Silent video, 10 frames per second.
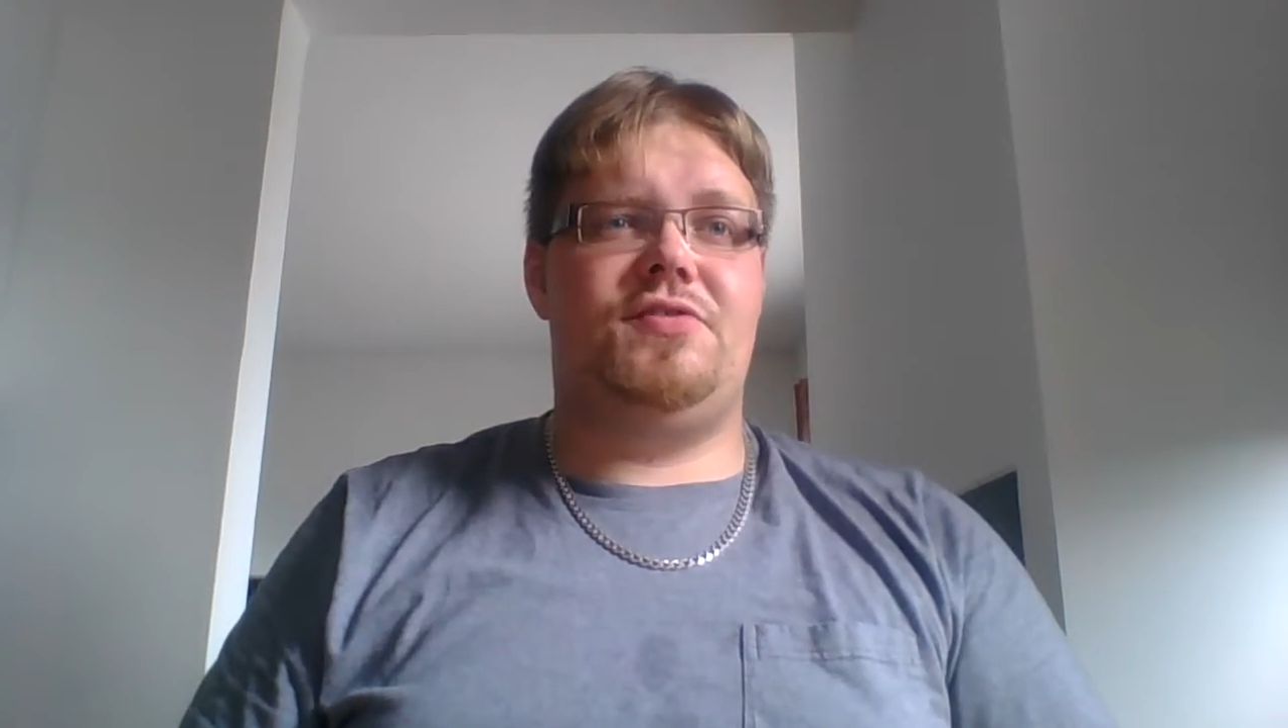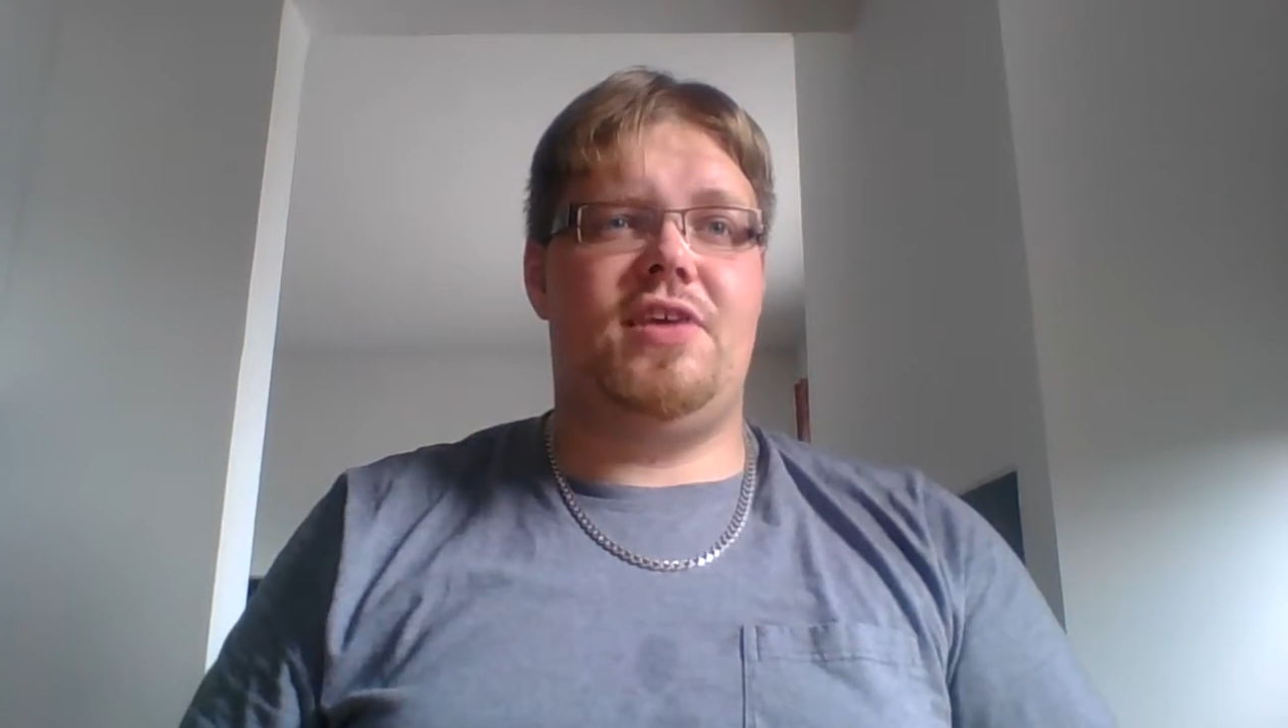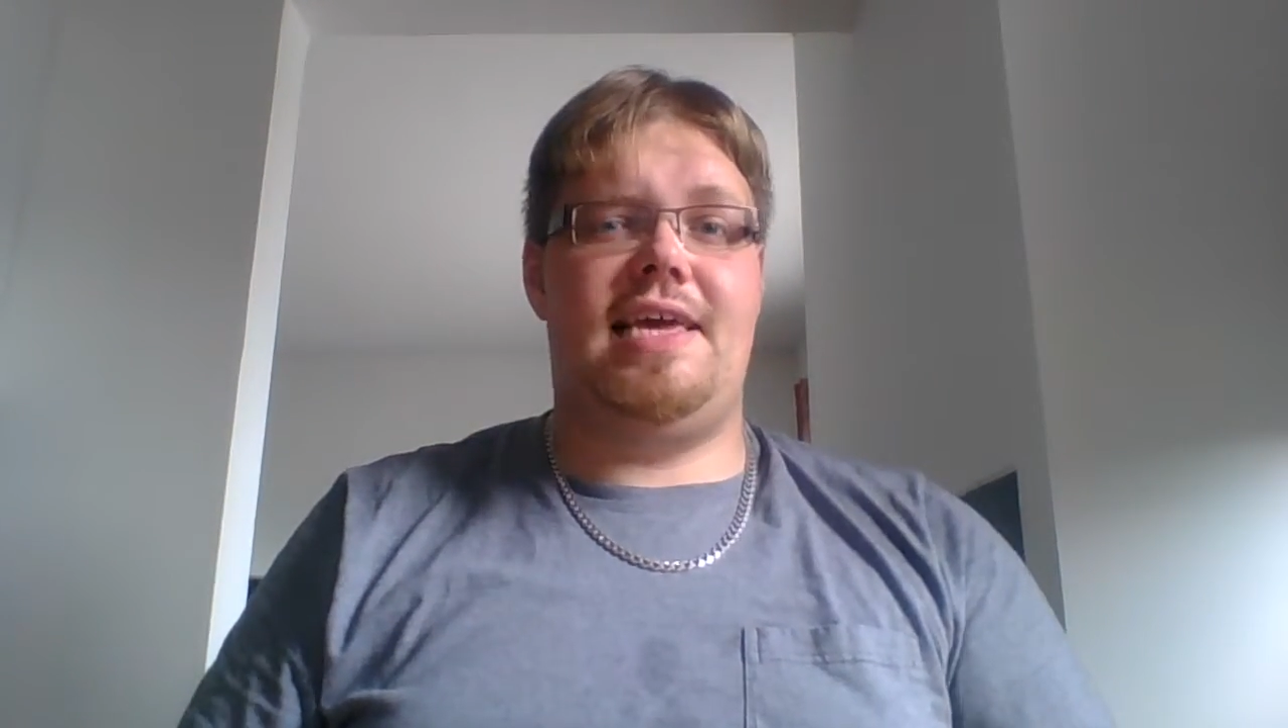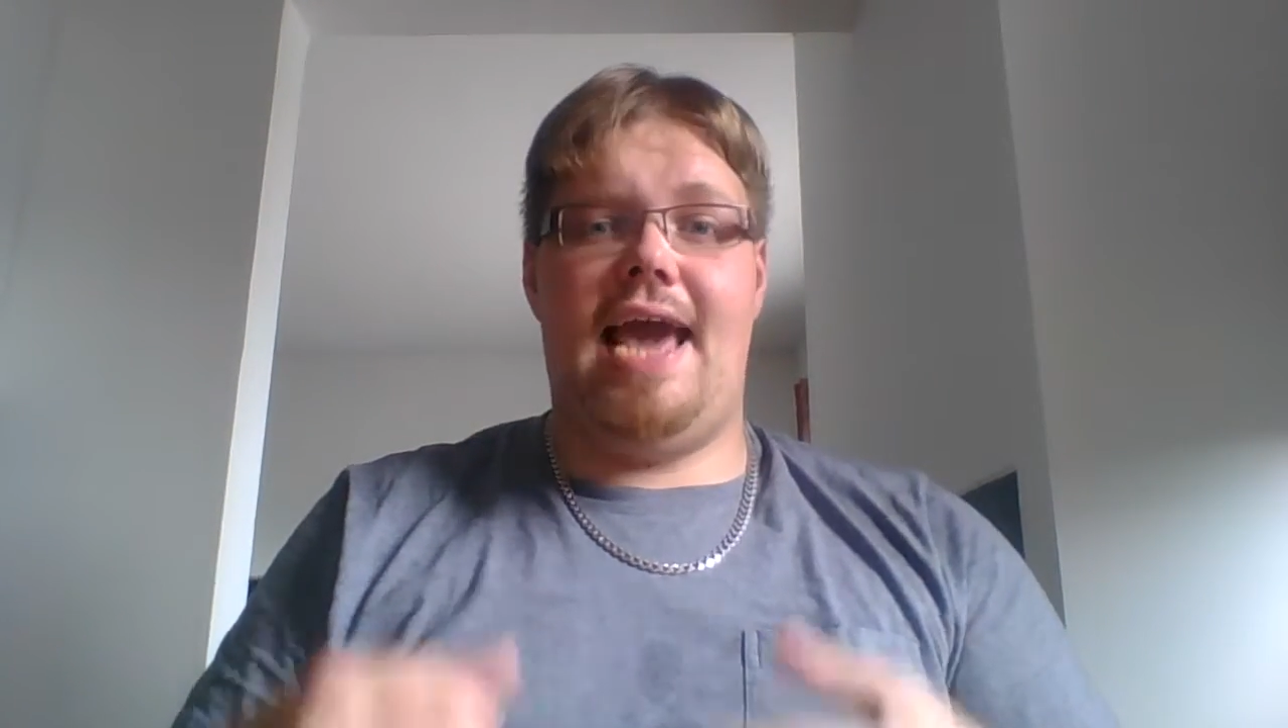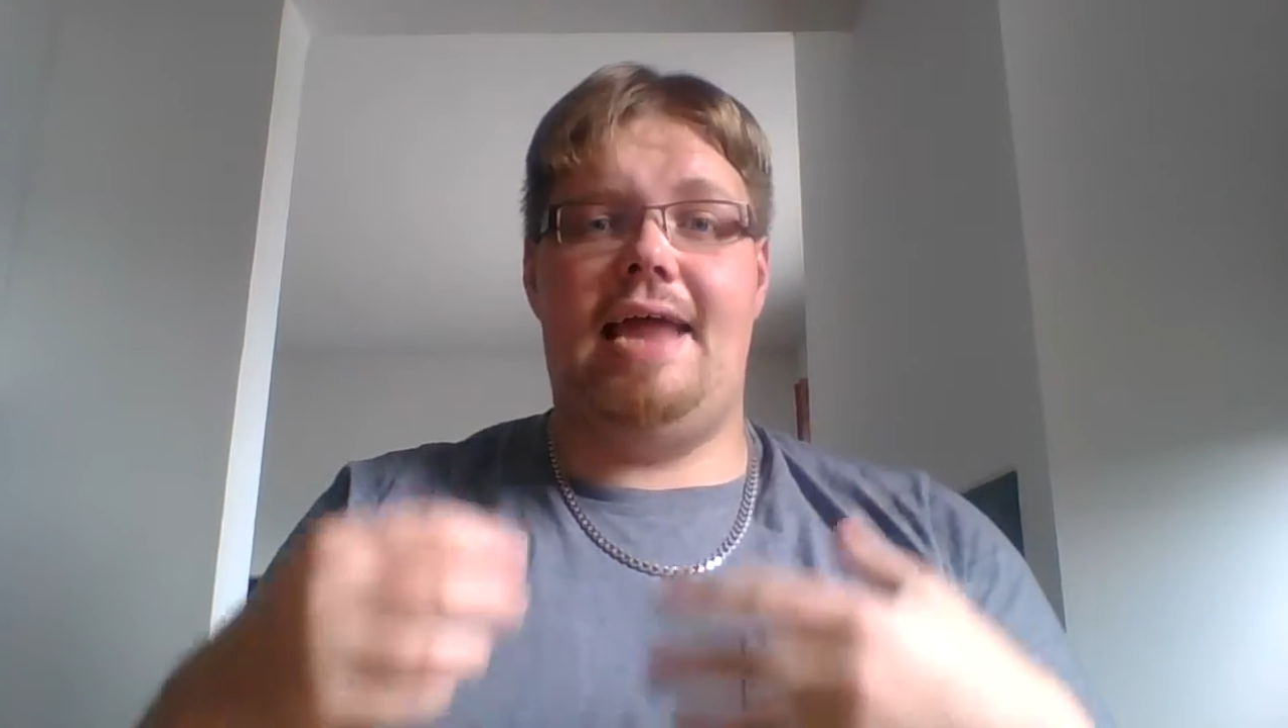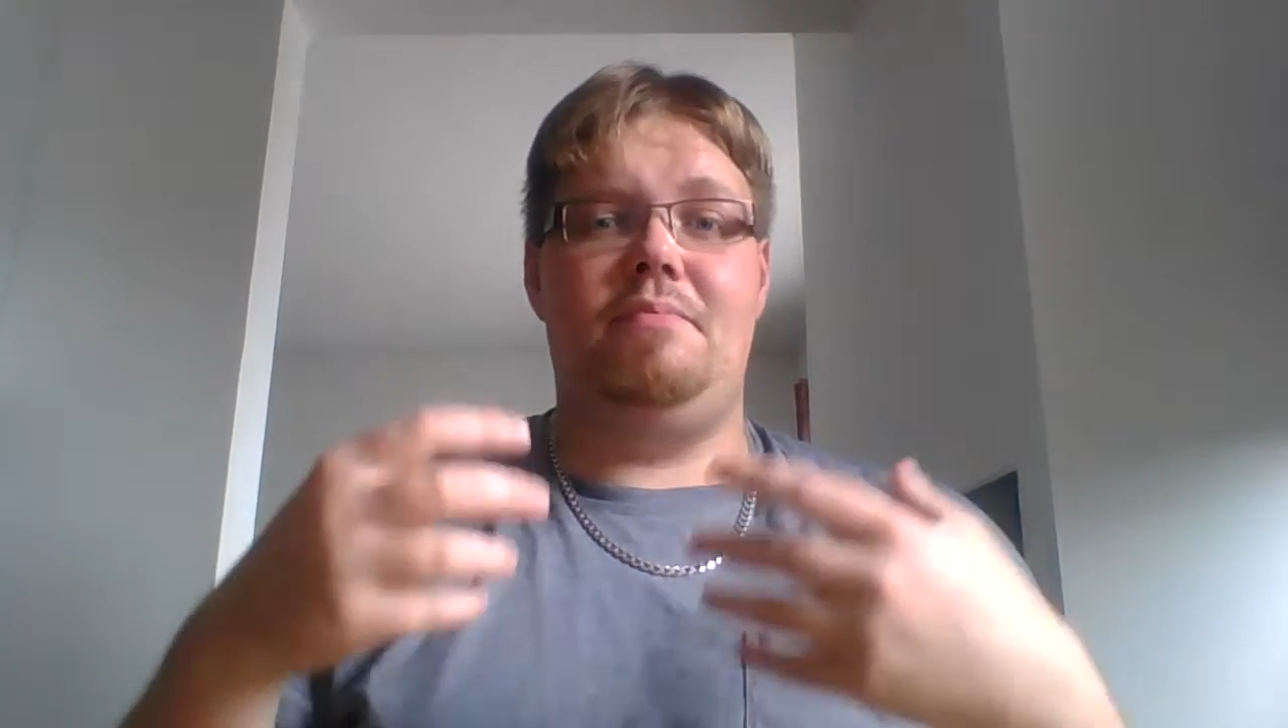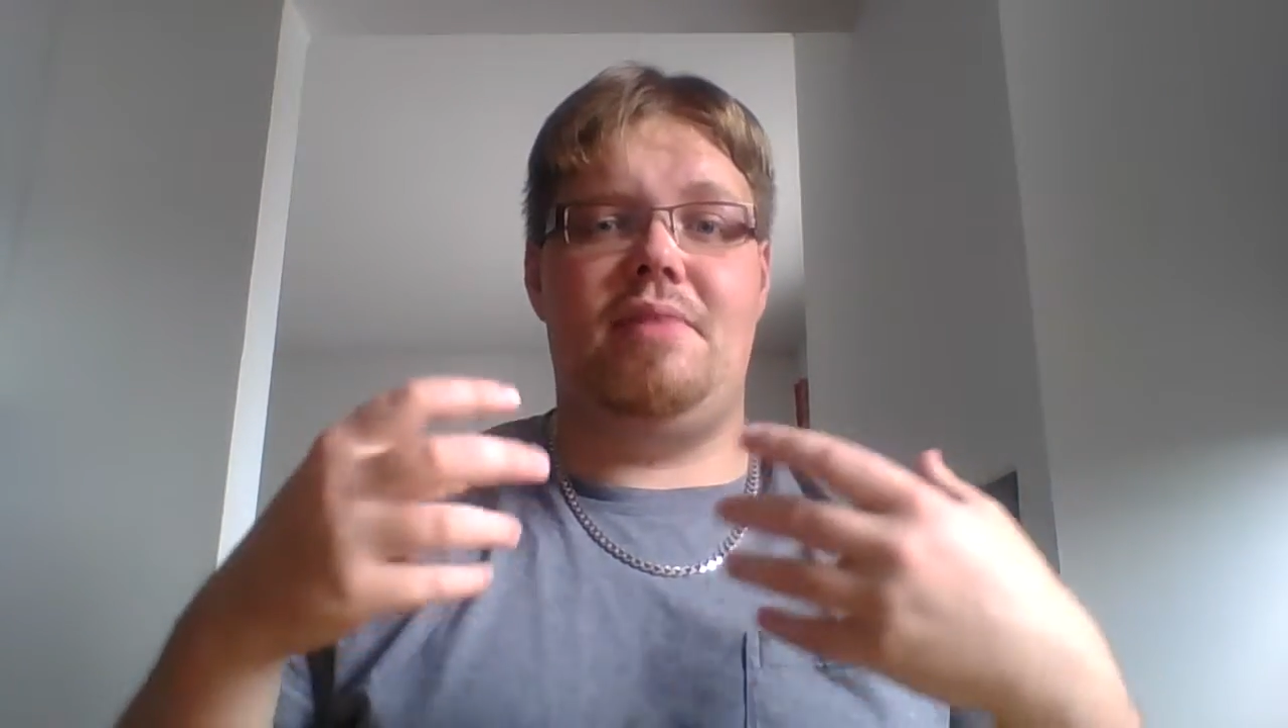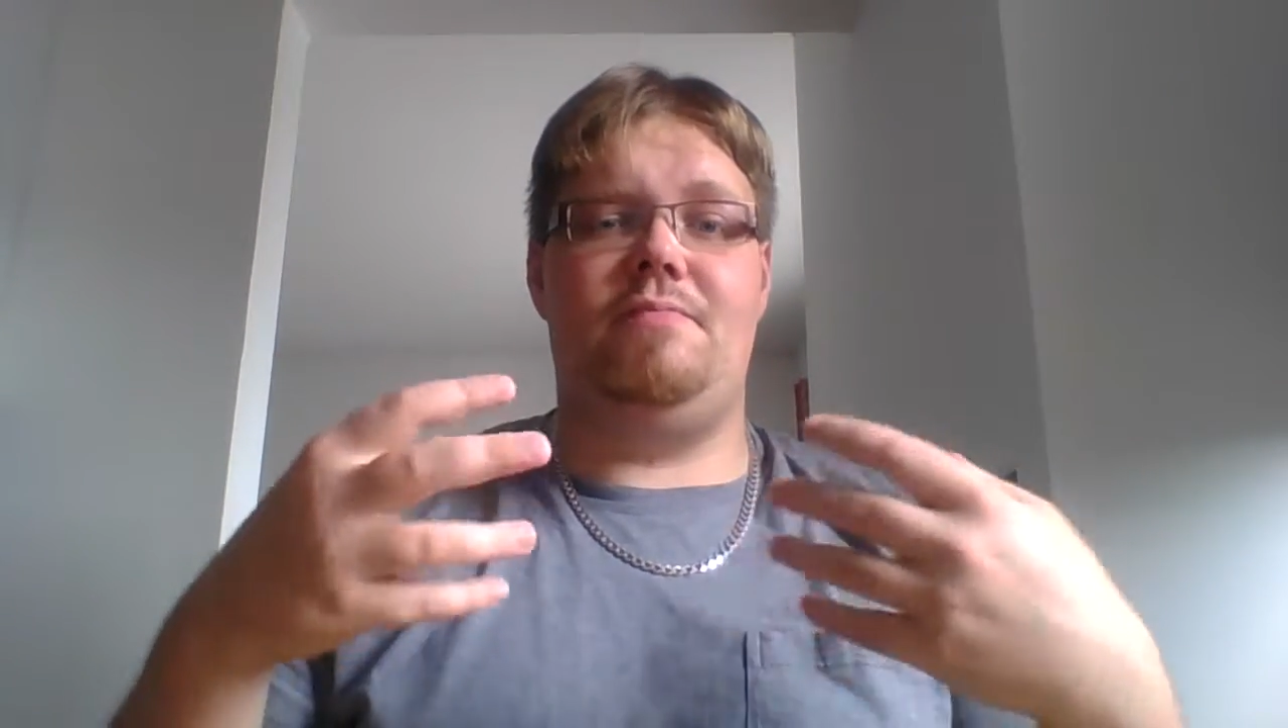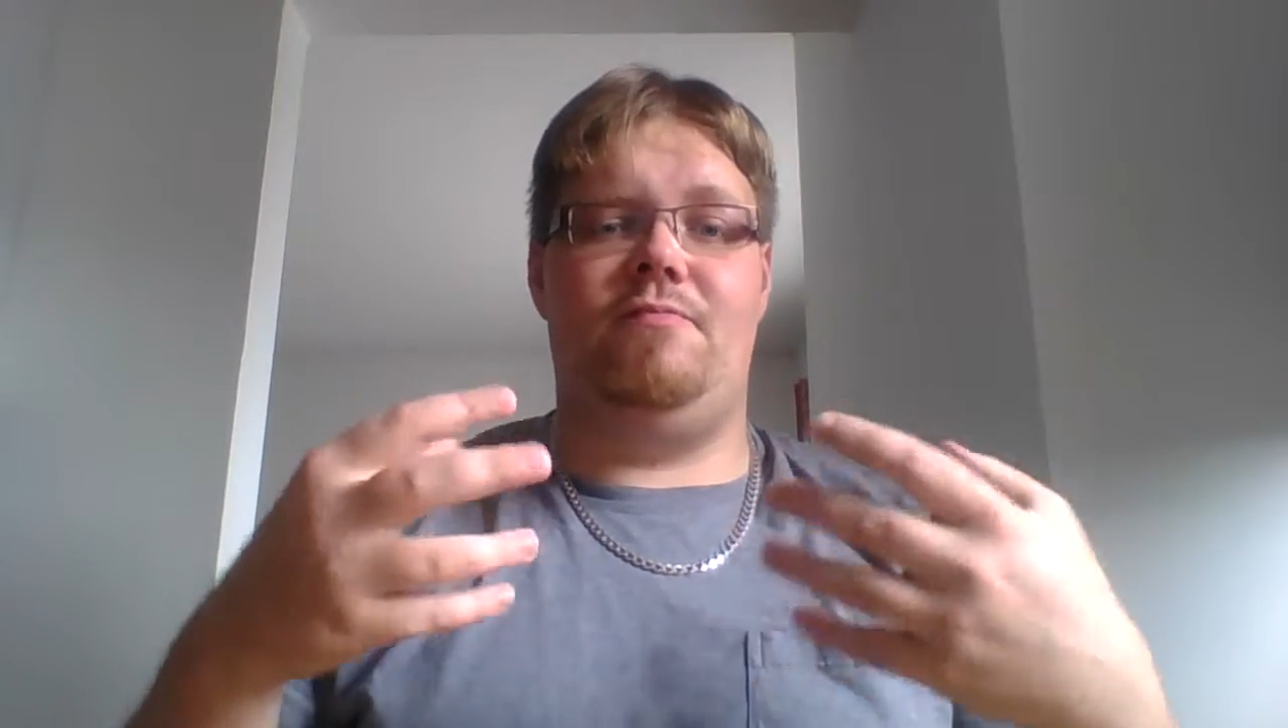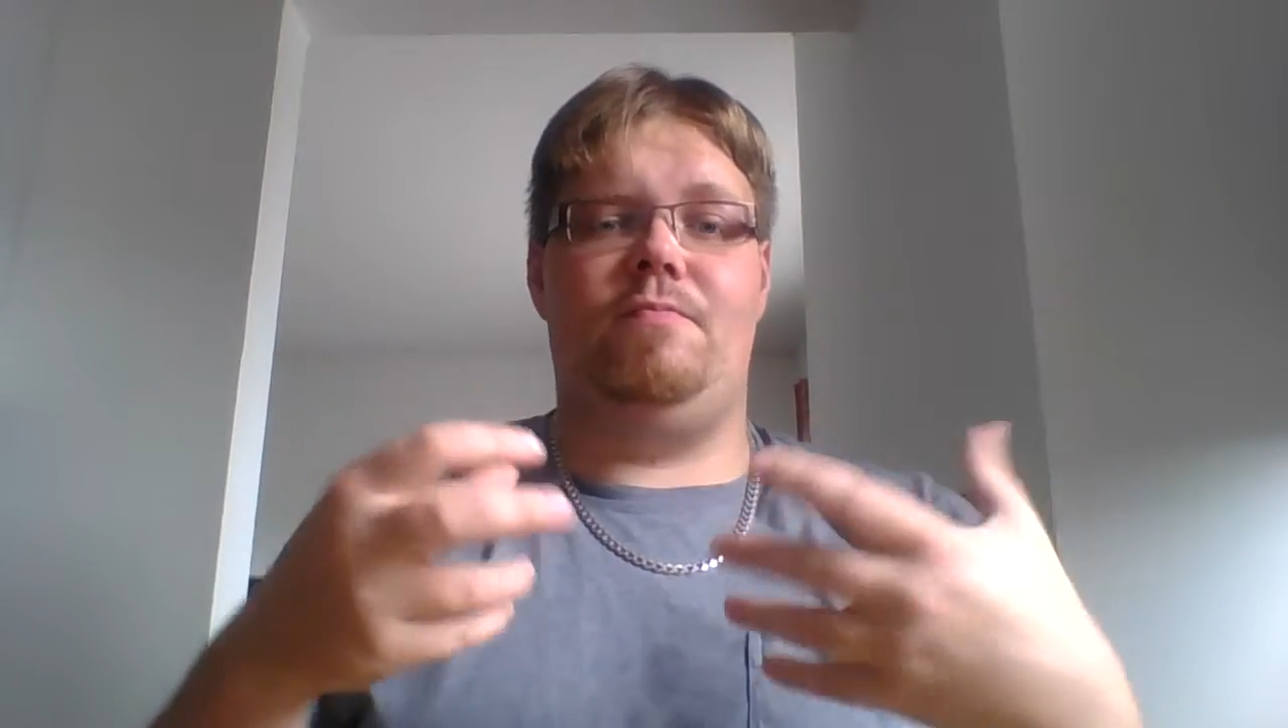they can
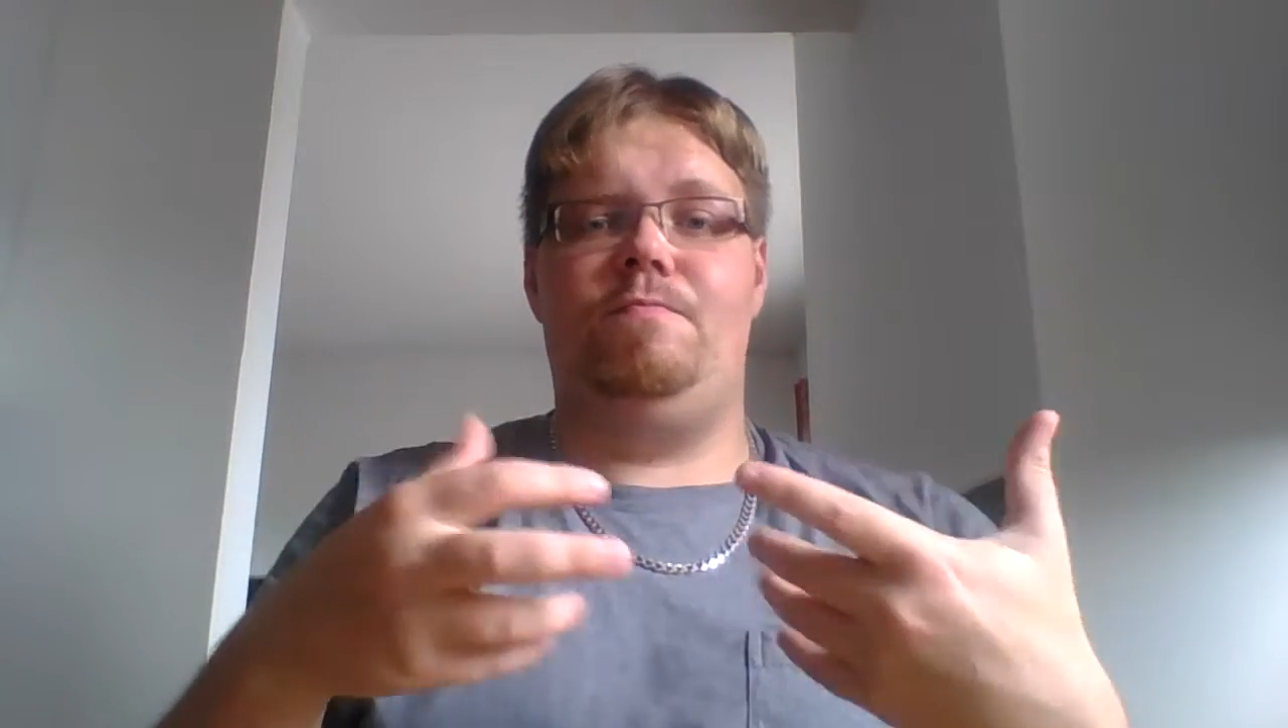be